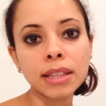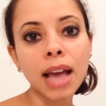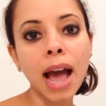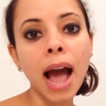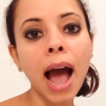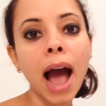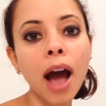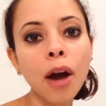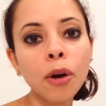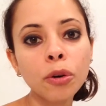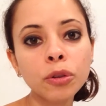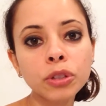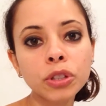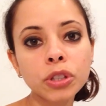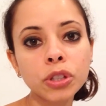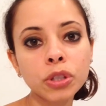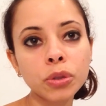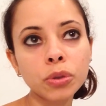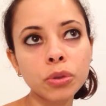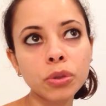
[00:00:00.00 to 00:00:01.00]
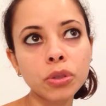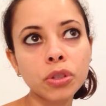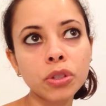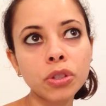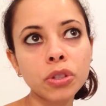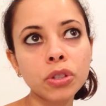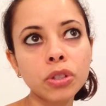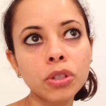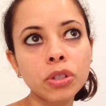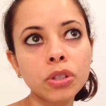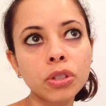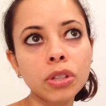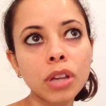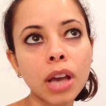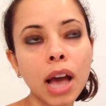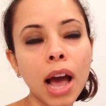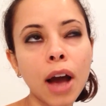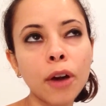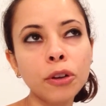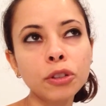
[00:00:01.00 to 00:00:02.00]
and how to
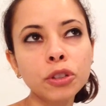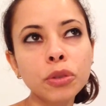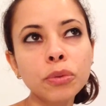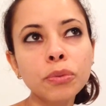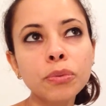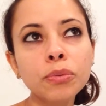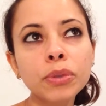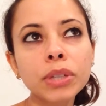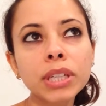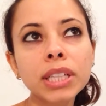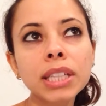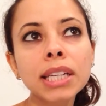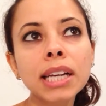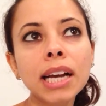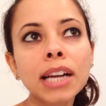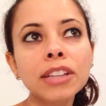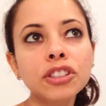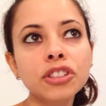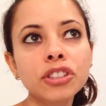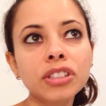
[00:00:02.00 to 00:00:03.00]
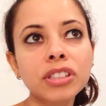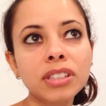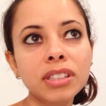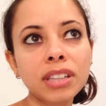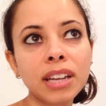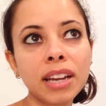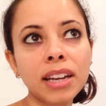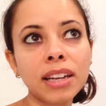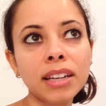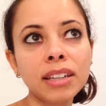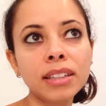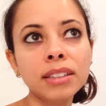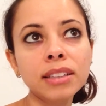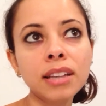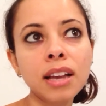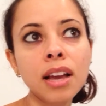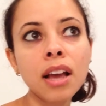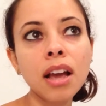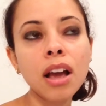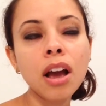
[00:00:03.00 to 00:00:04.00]
how to really
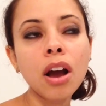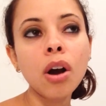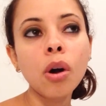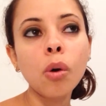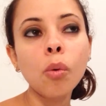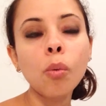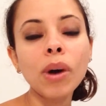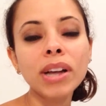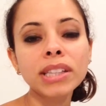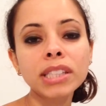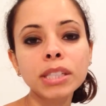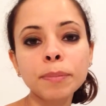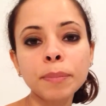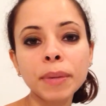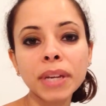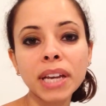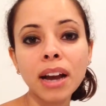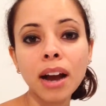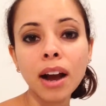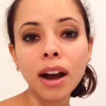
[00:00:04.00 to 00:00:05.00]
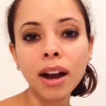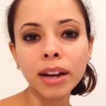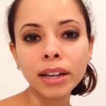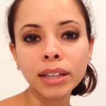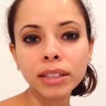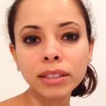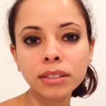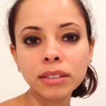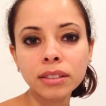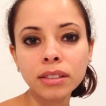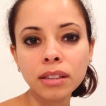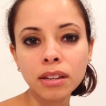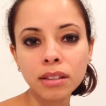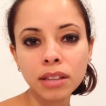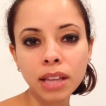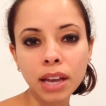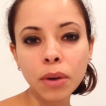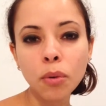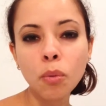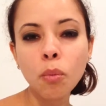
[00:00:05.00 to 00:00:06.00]
understand what's behind
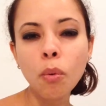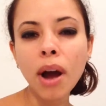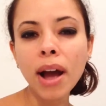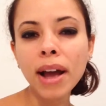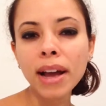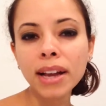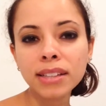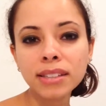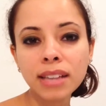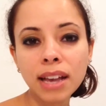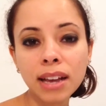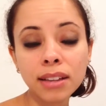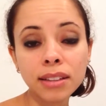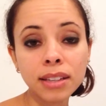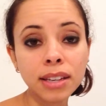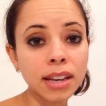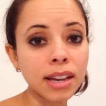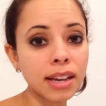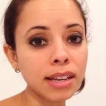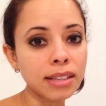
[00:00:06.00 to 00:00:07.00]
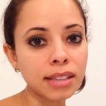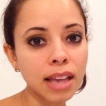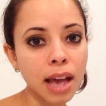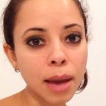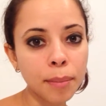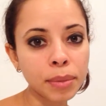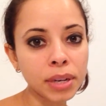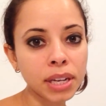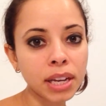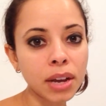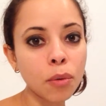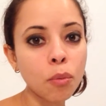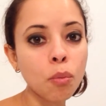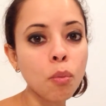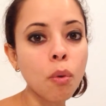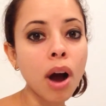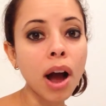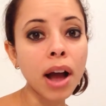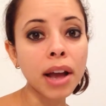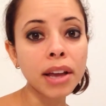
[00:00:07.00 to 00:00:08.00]
like what exactly is happening and
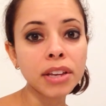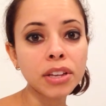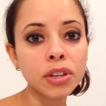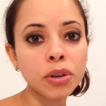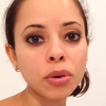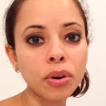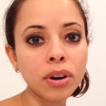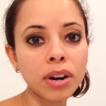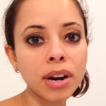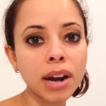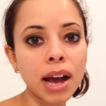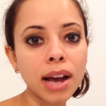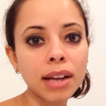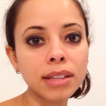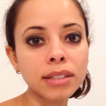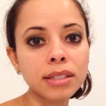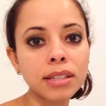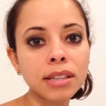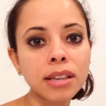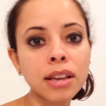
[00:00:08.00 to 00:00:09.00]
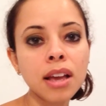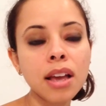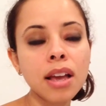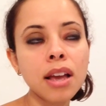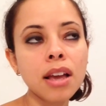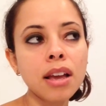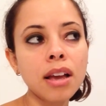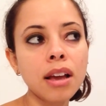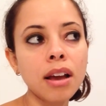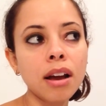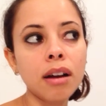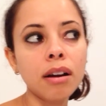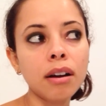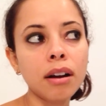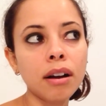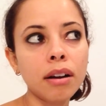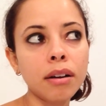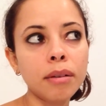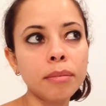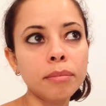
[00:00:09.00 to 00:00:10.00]
why you're not
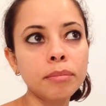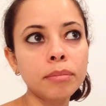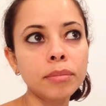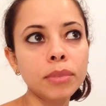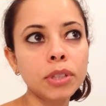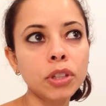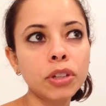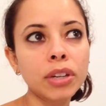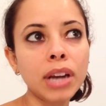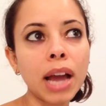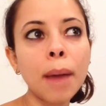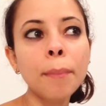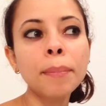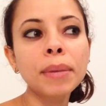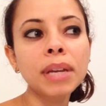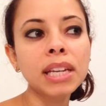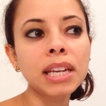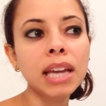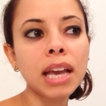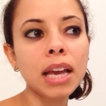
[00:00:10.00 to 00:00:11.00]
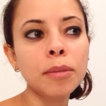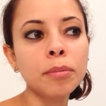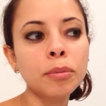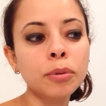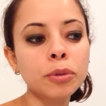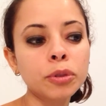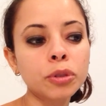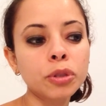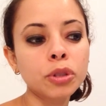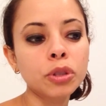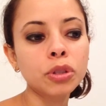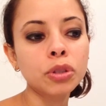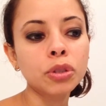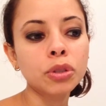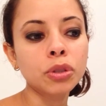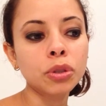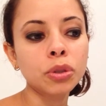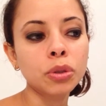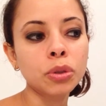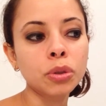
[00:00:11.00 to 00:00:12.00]
um, you're not being able
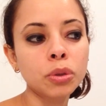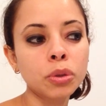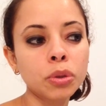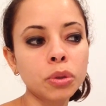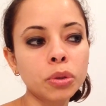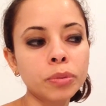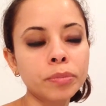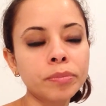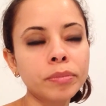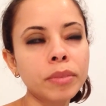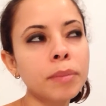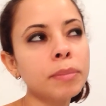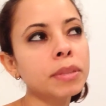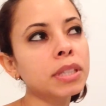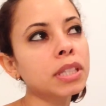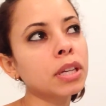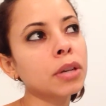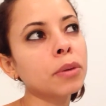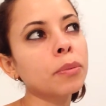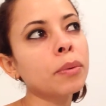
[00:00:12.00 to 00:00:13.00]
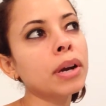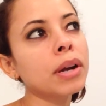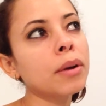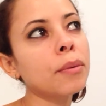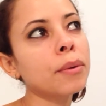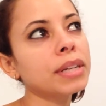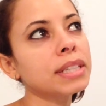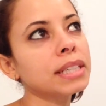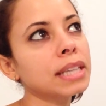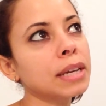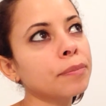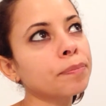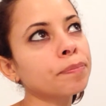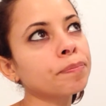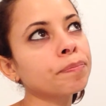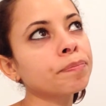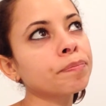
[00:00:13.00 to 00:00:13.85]
to let me see what i want to say